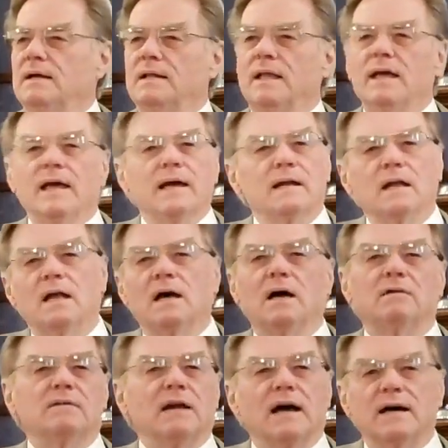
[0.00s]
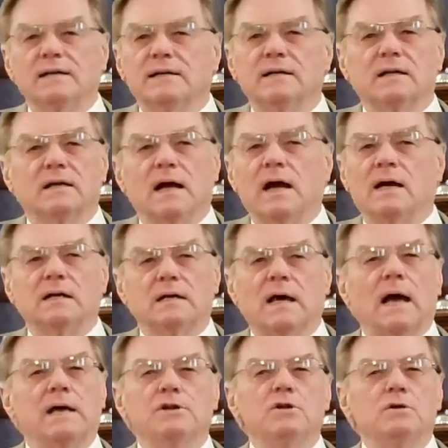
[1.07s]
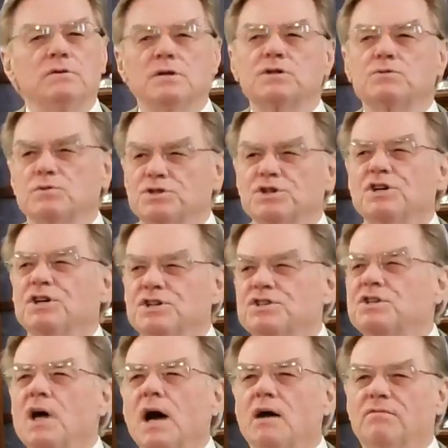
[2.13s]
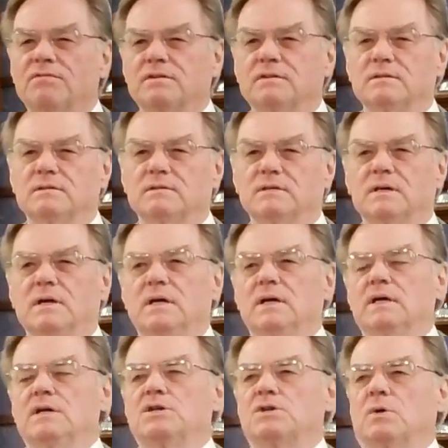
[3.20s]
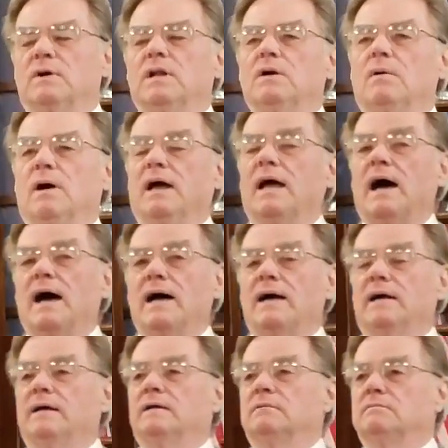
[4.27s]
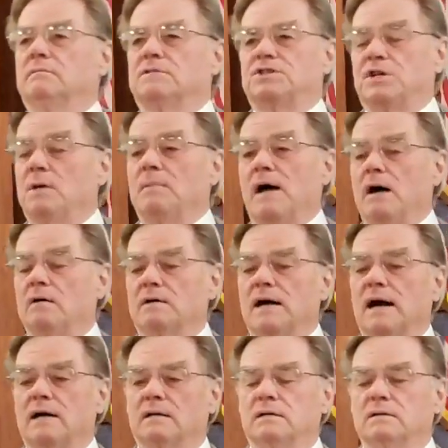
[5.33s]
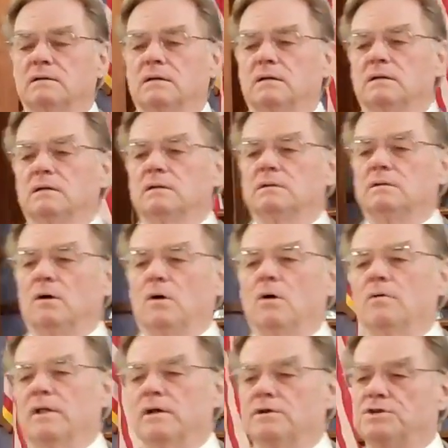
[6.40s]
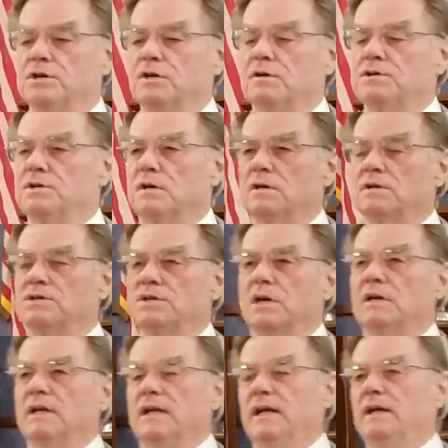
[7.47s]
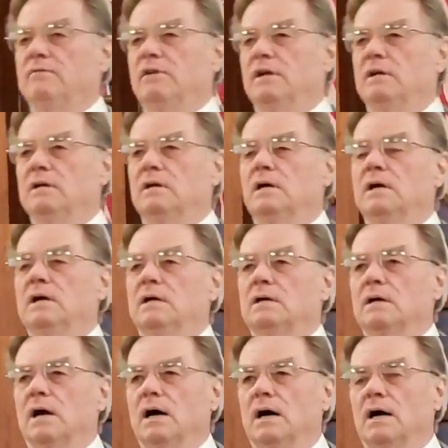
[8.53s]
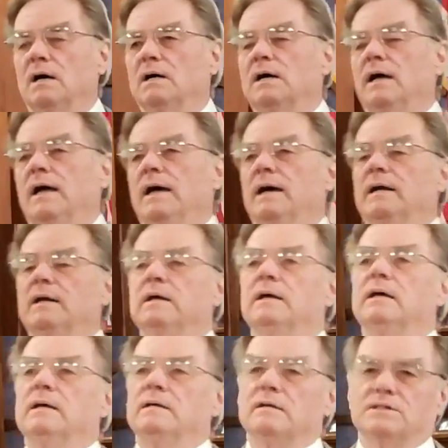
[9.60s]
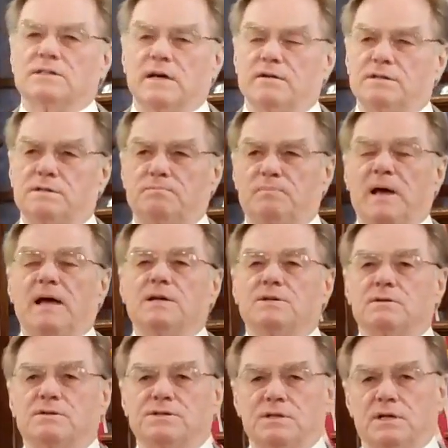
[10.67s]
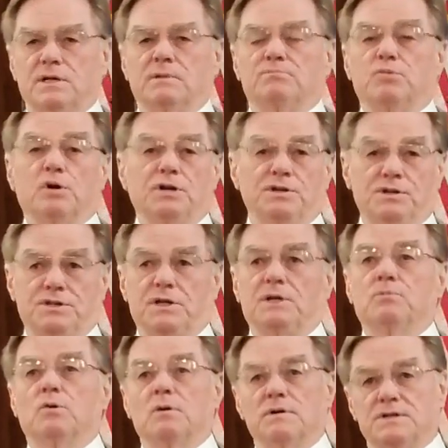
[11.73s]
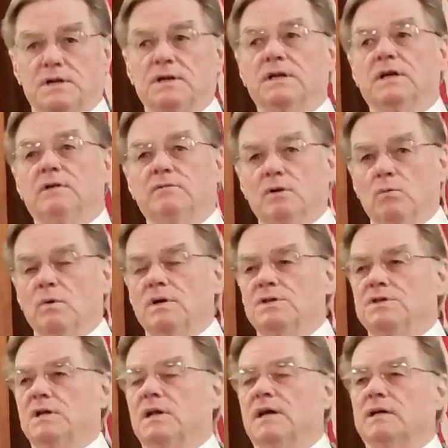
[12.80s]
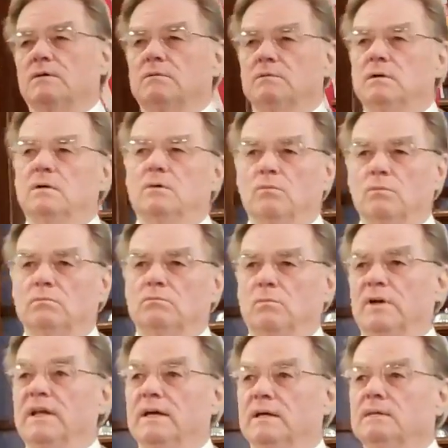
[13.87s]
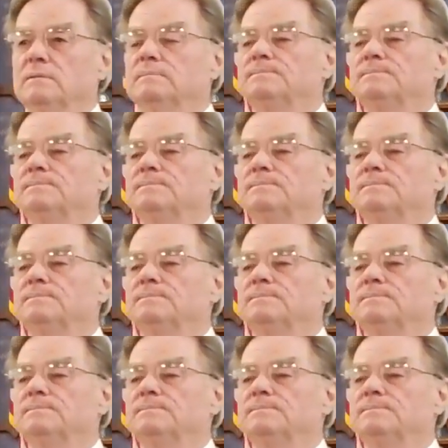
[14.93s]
They had love, and I didn't. I knew this was good stuff. So, anyway, I somehow got over to their church on a Sunday evening, uh, and because I was past Sunday preaching Sunday morning, Sunday evening, Wednesday, like you know we did,